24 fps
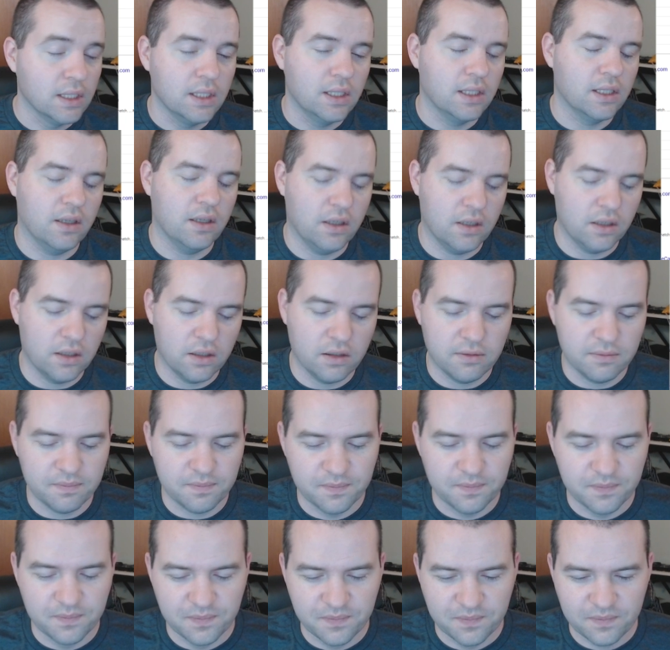
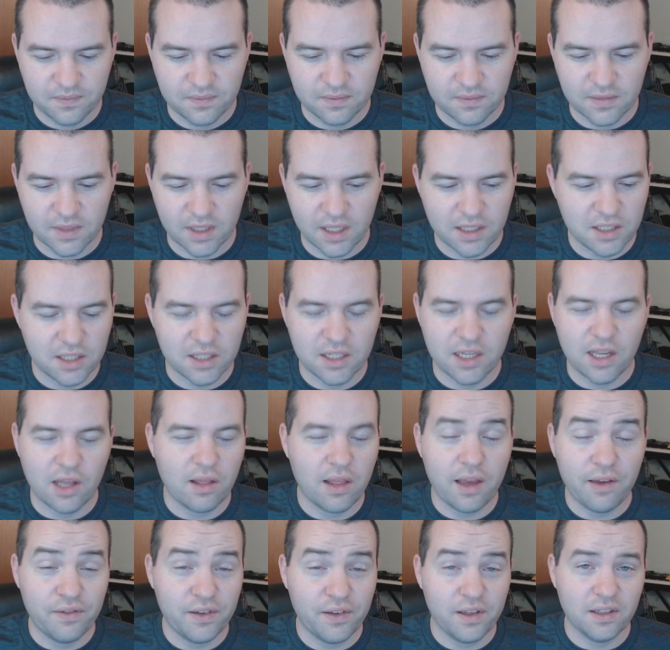That's just how
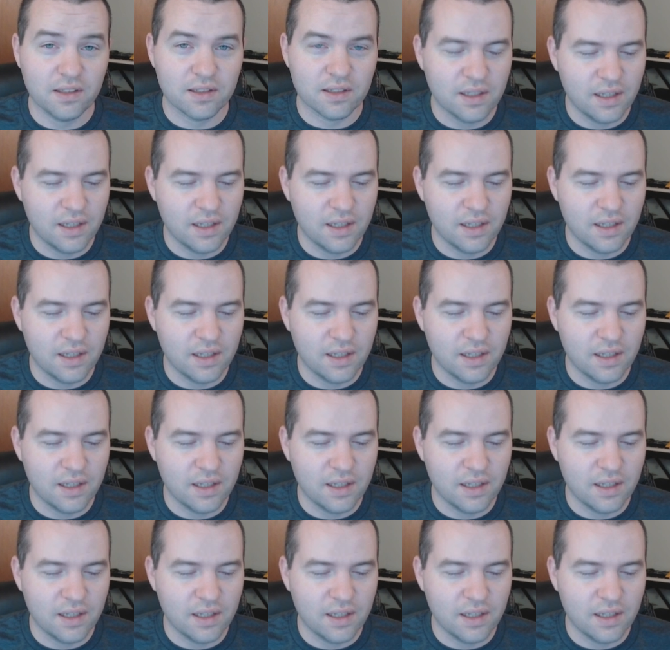life is.